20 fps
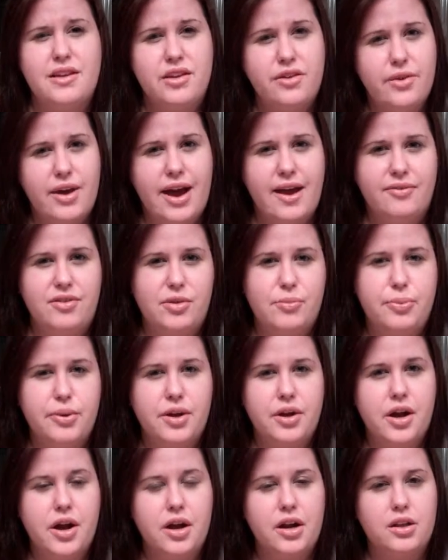I do have to
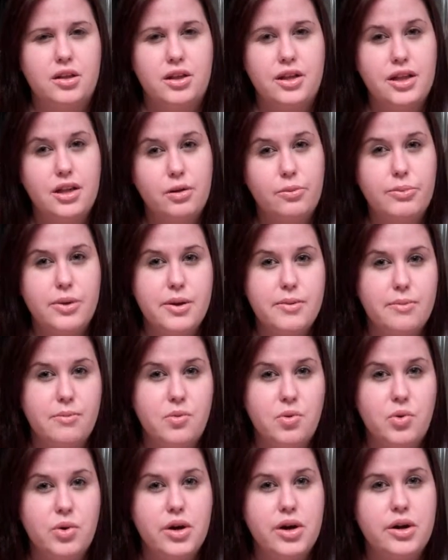put on a little bit
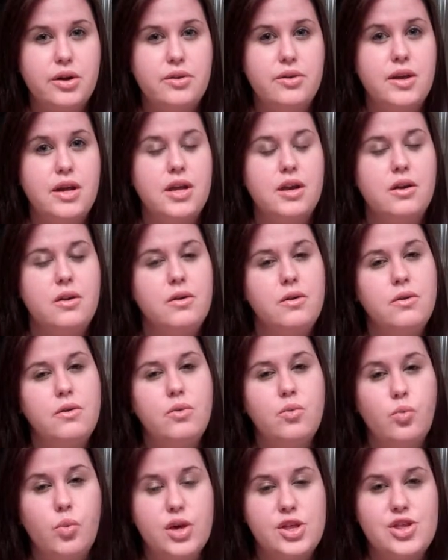more than
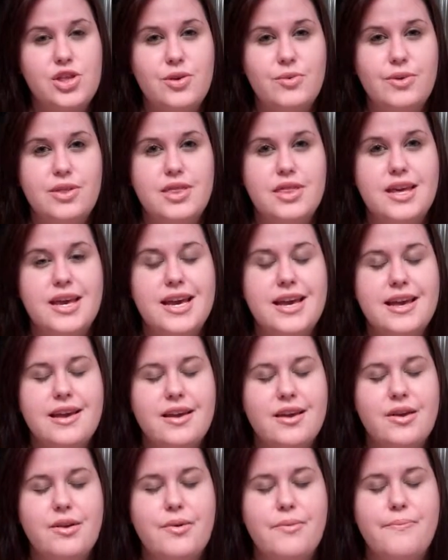what you would
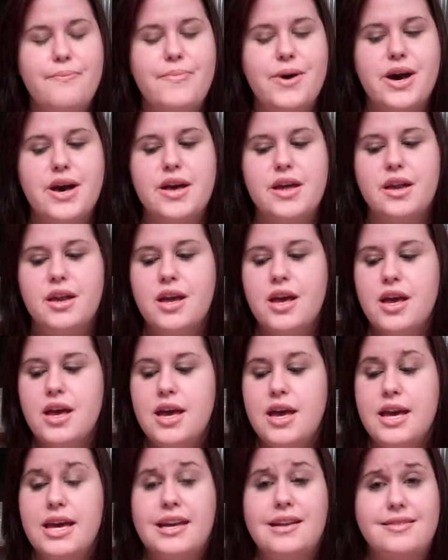think, but
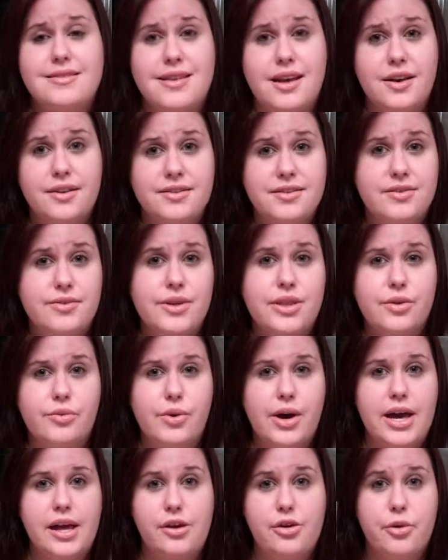it's also in the
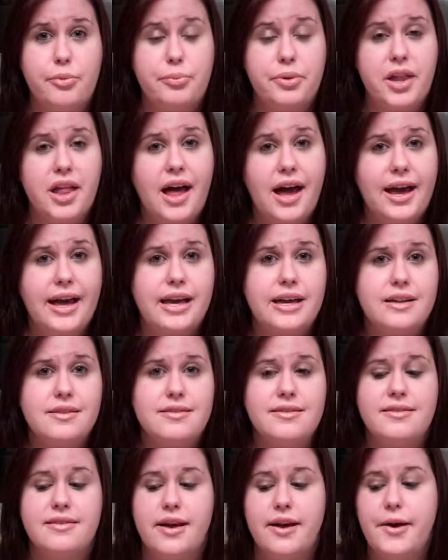way you apply
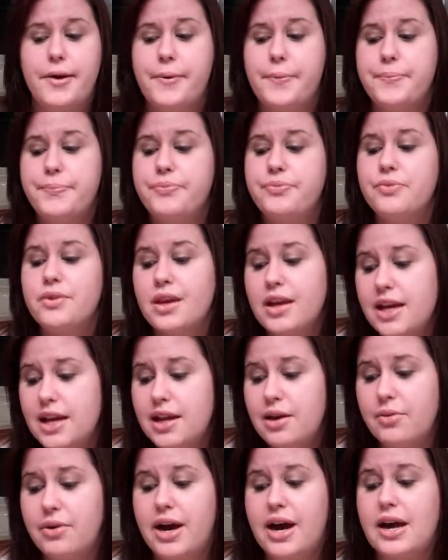it. So
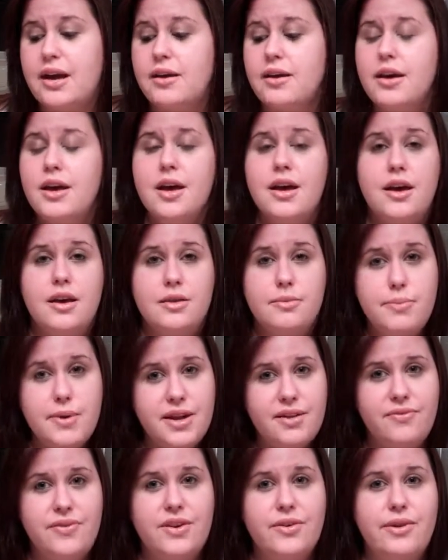anyway,
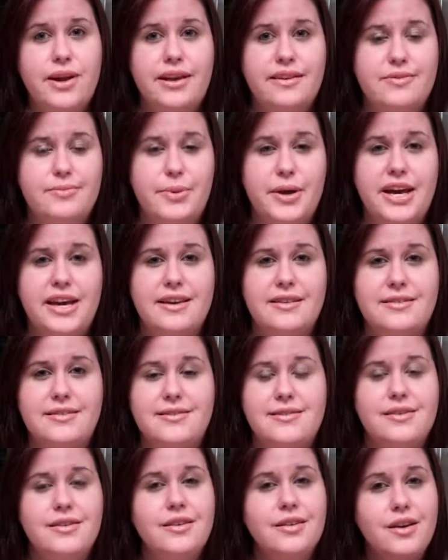Benefit Erase
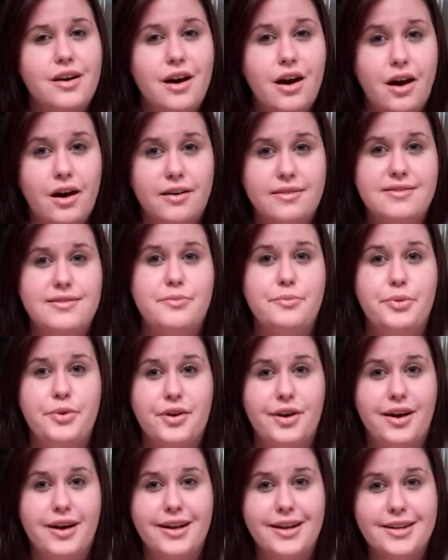Paste, awesome
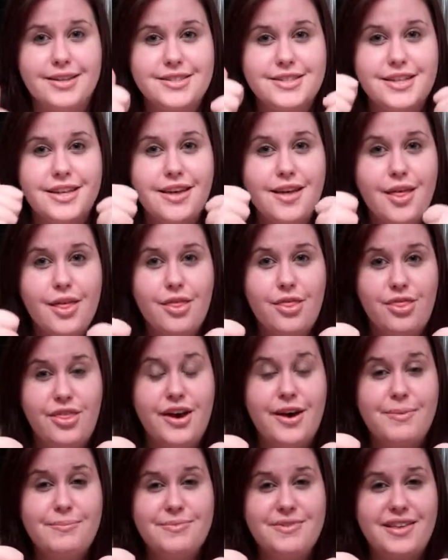product.
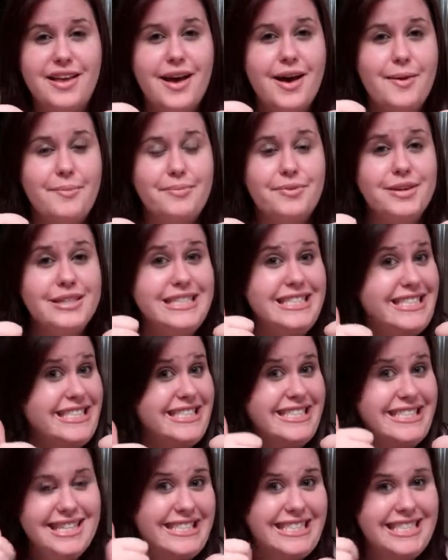Thumbs up.
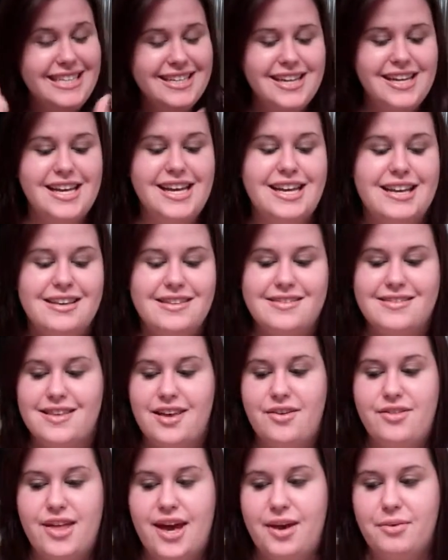
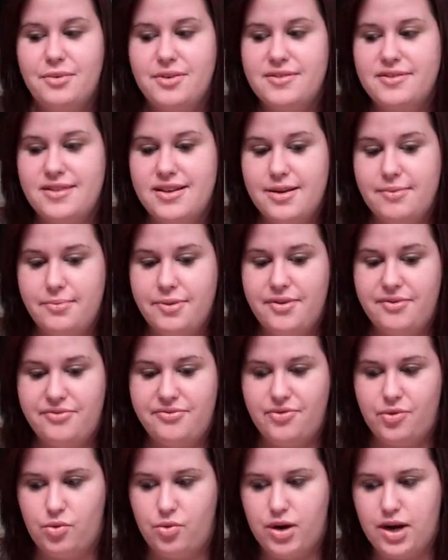So that was number
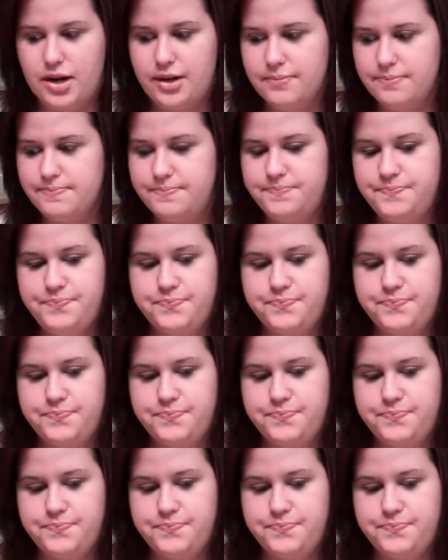four.